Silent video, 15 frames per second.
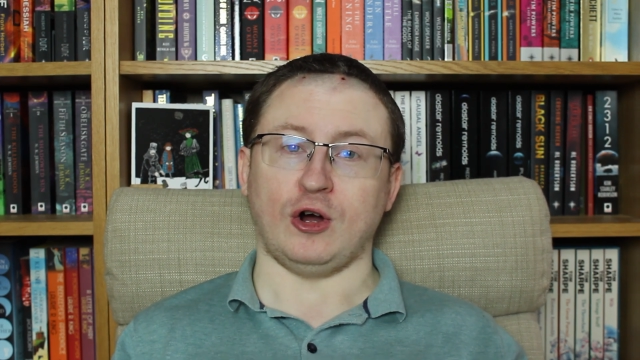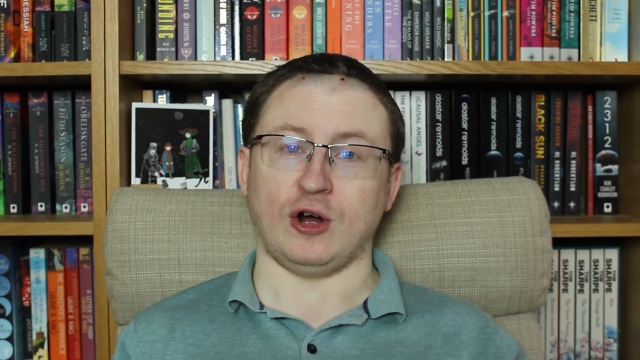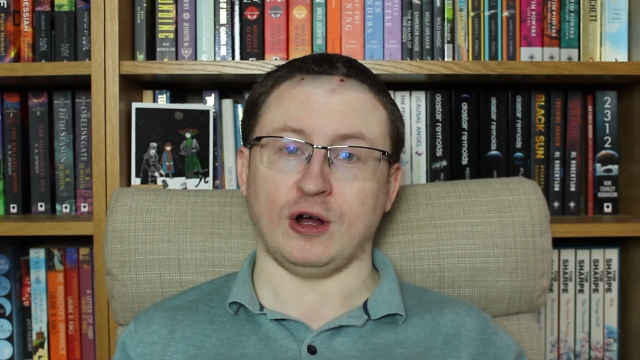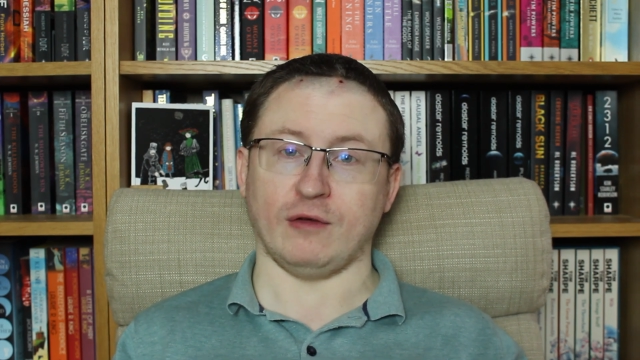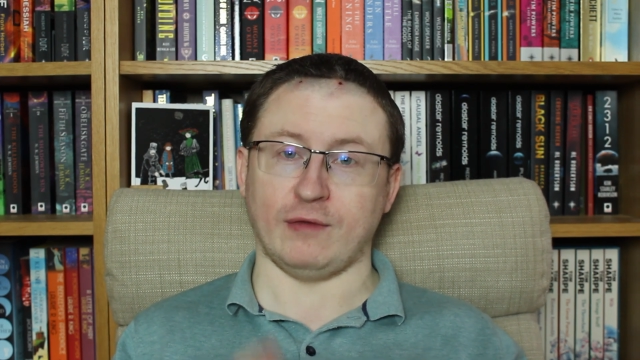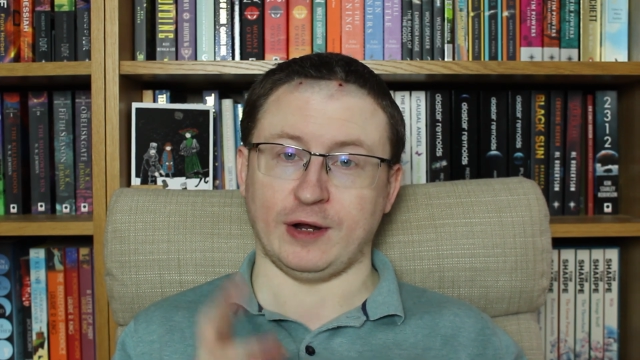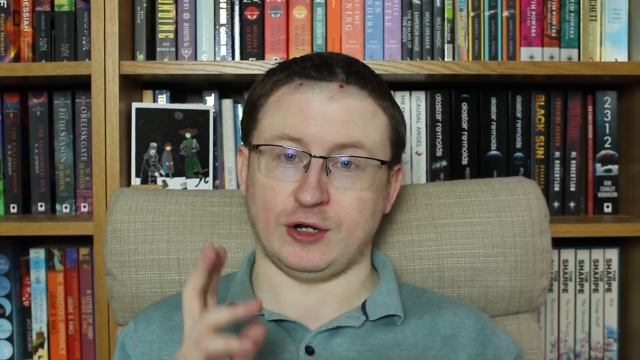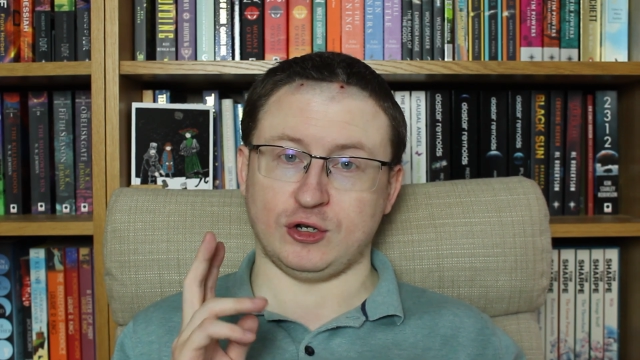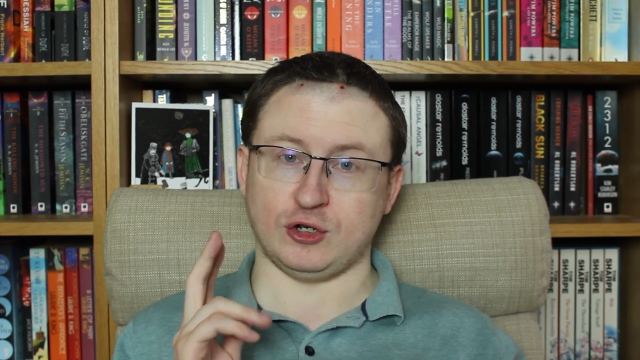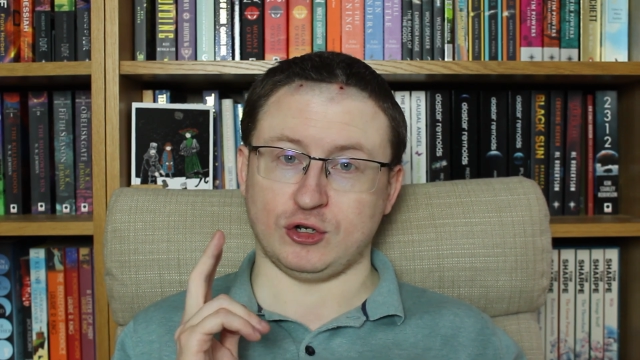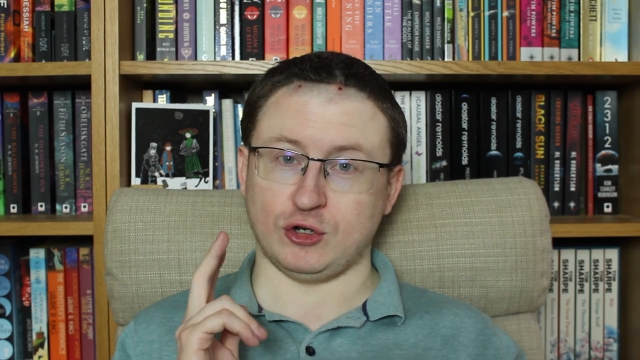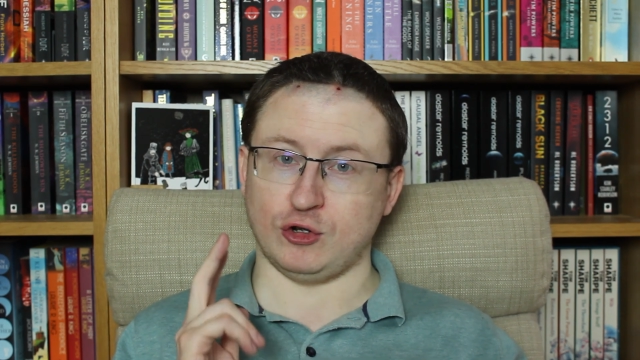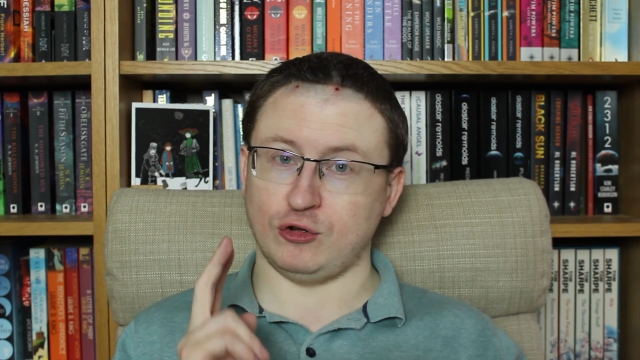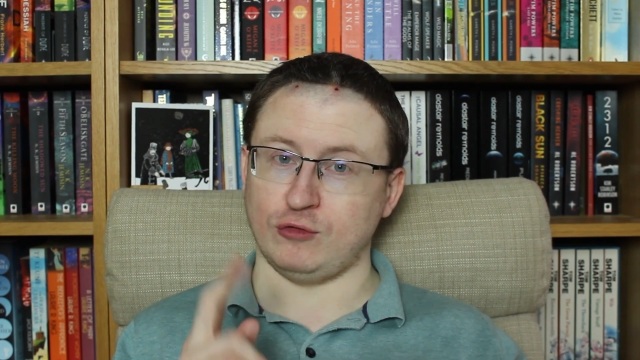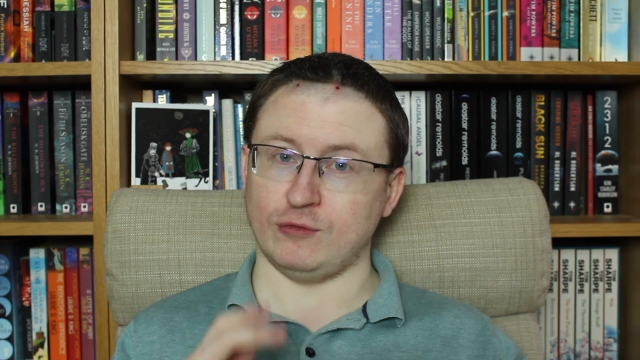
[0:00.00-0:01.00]
I read
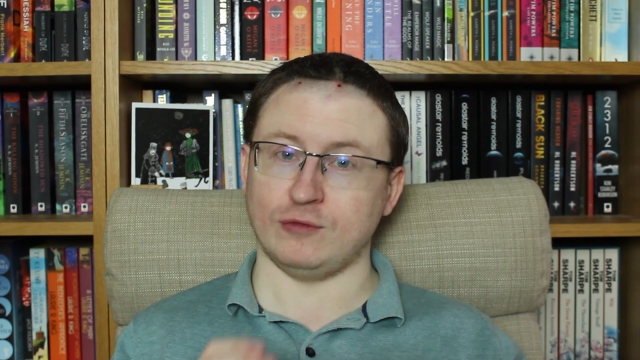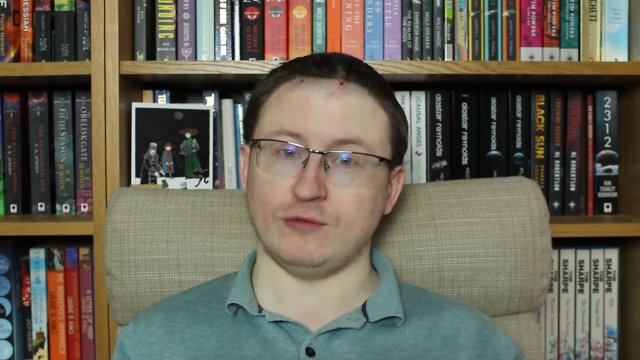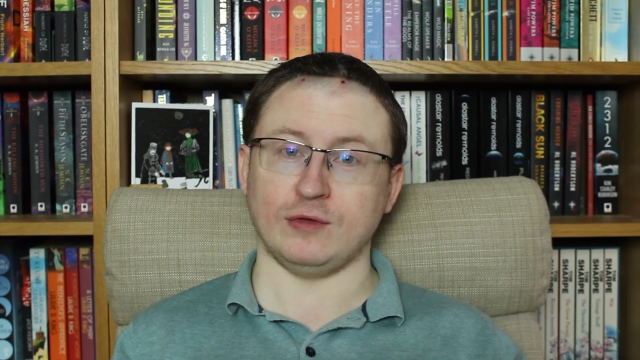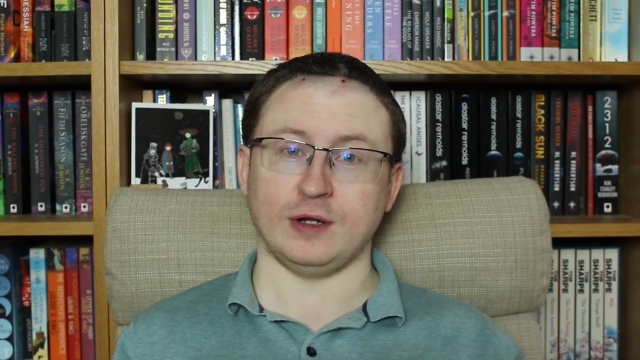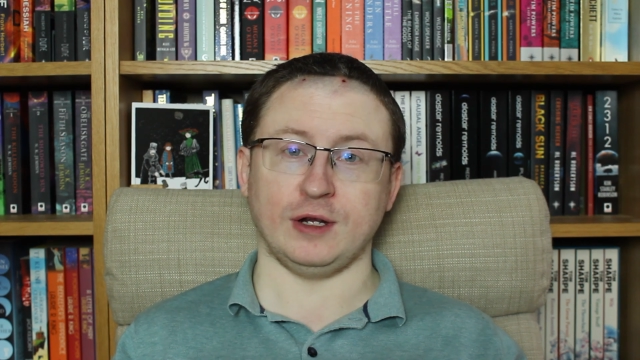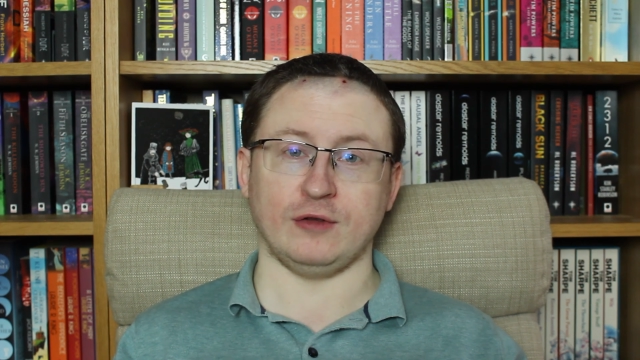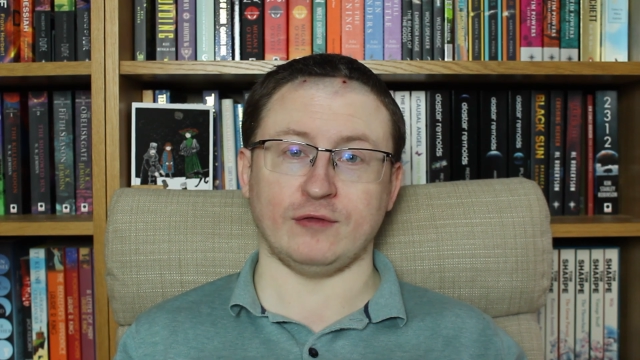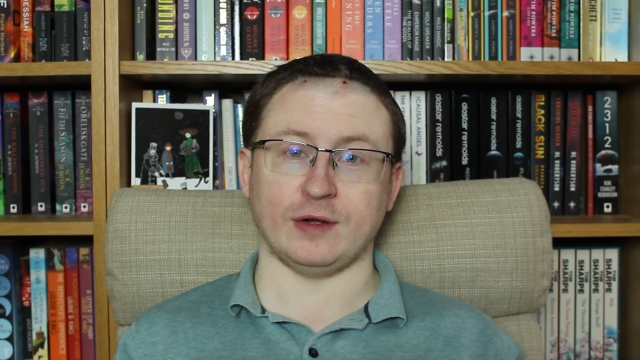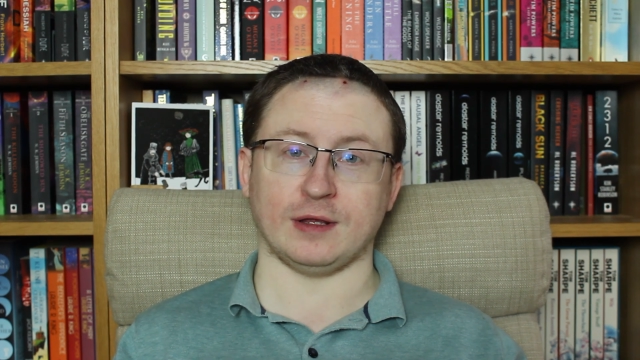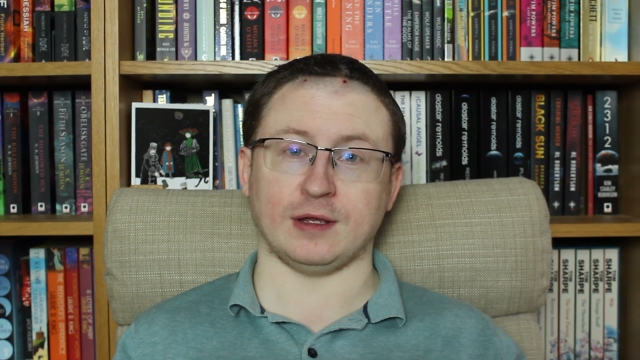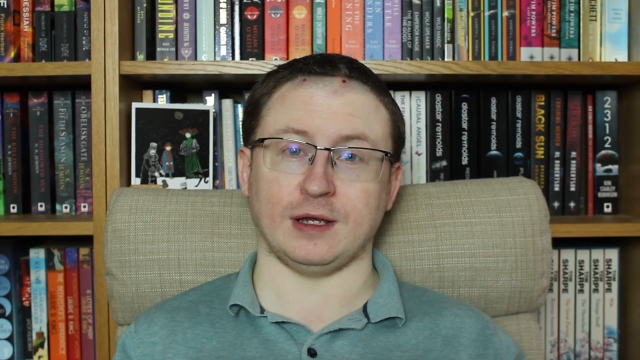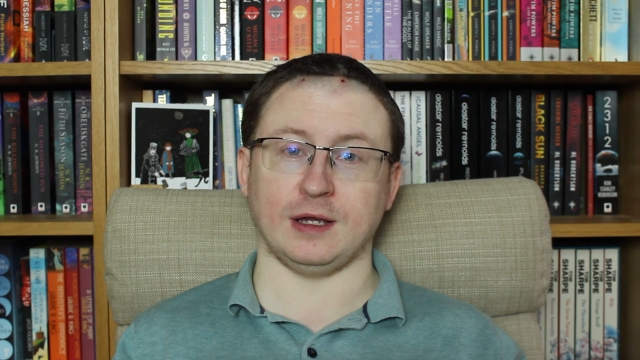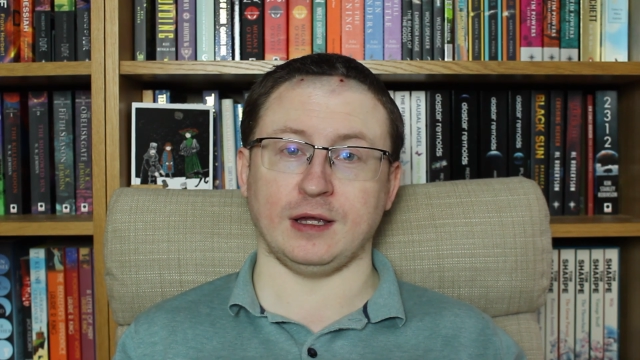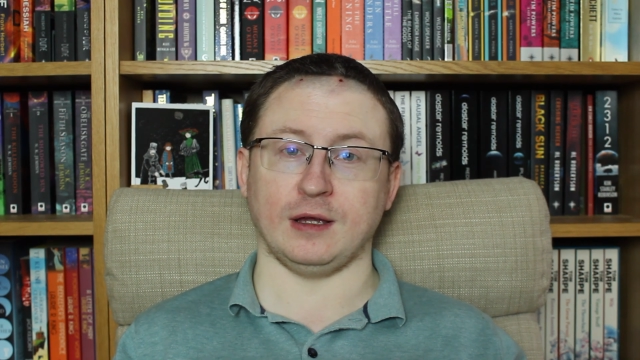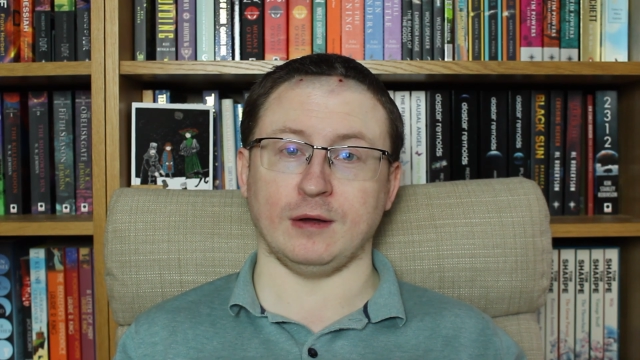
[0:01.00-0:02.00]
two
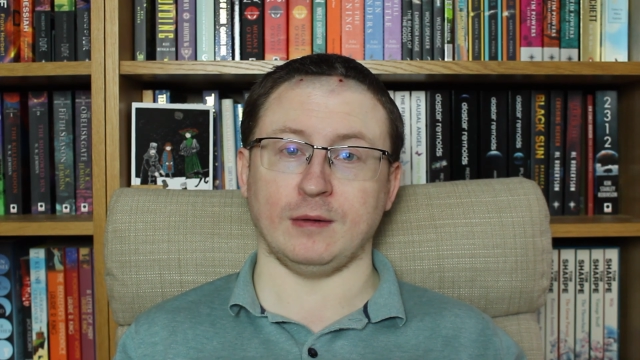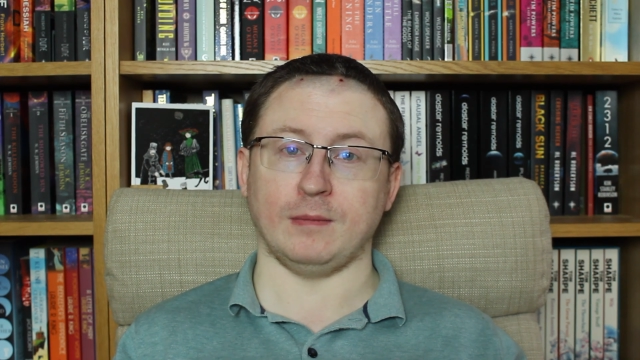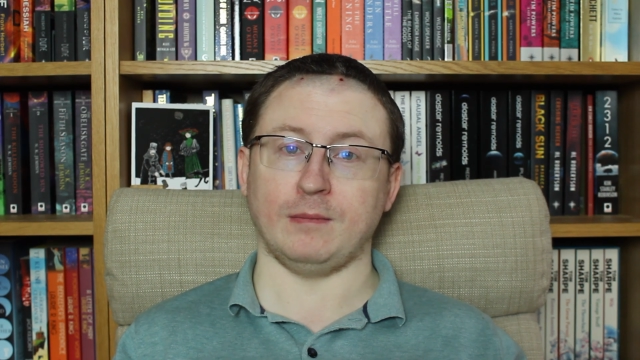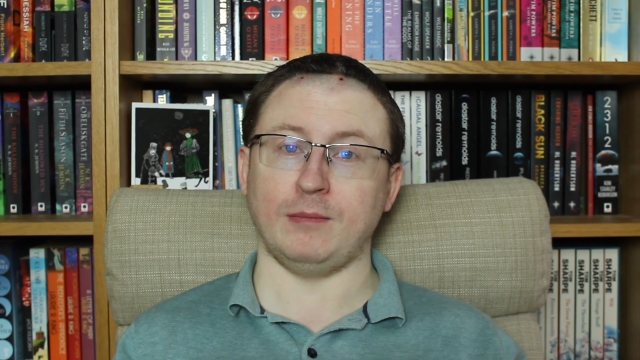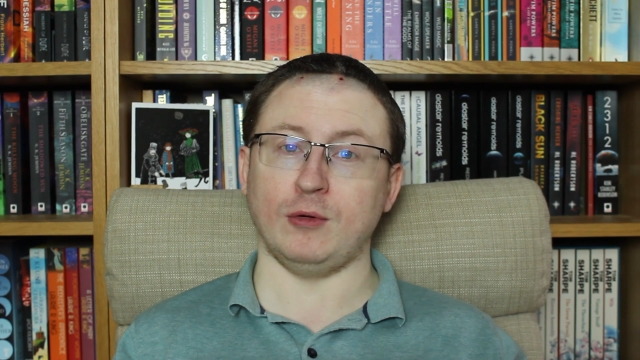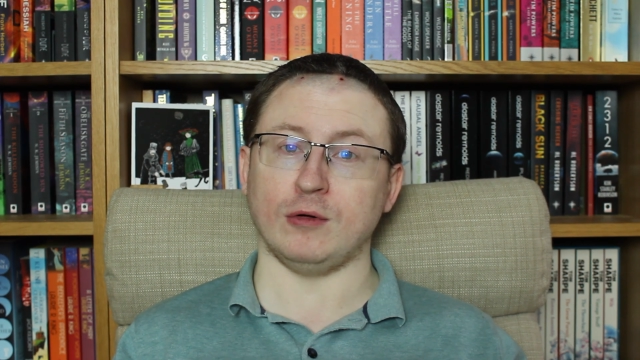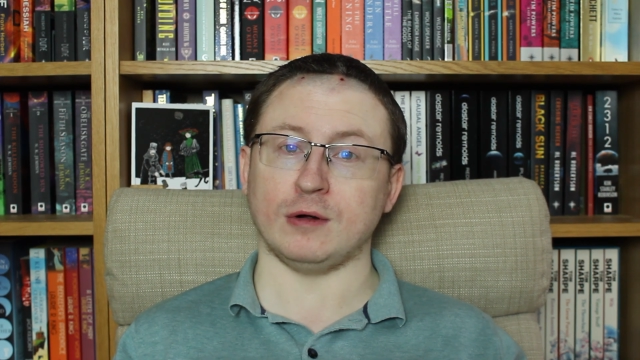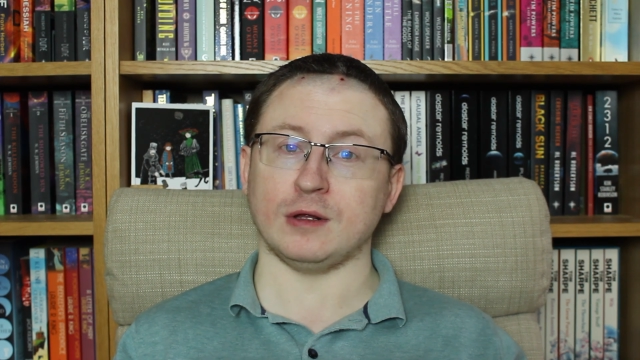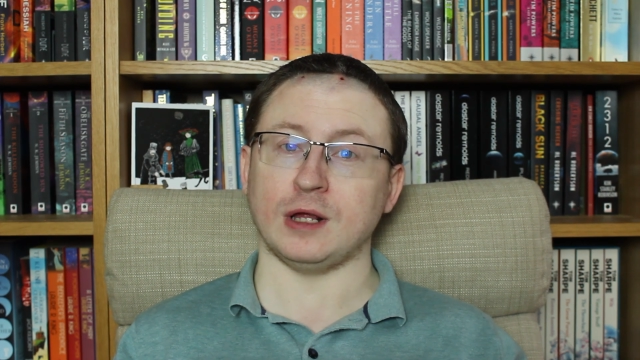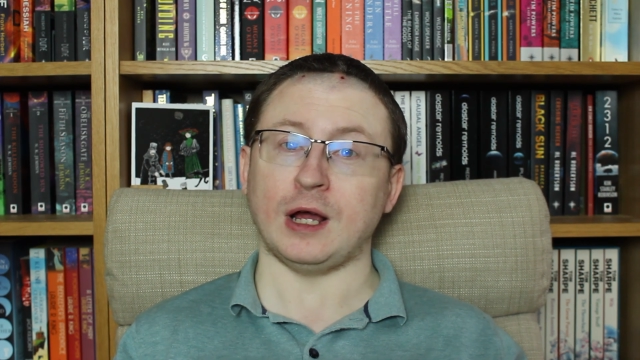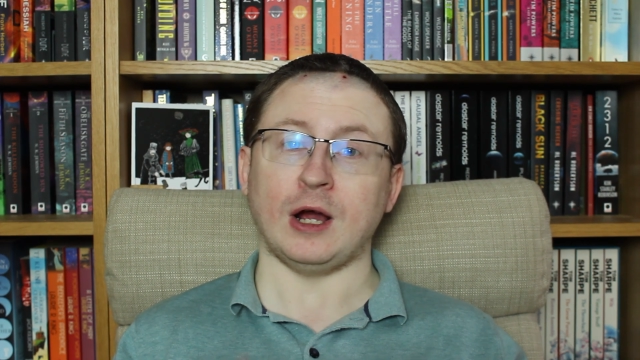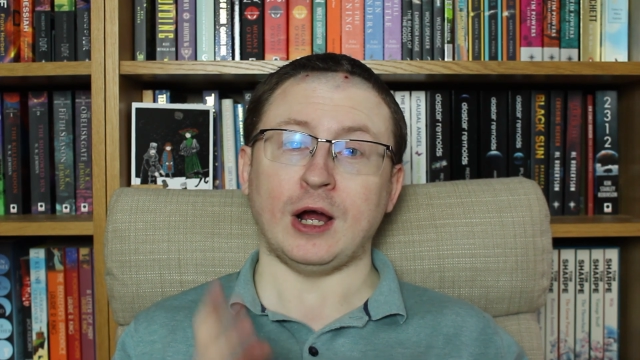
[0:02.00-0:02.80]
interesting books.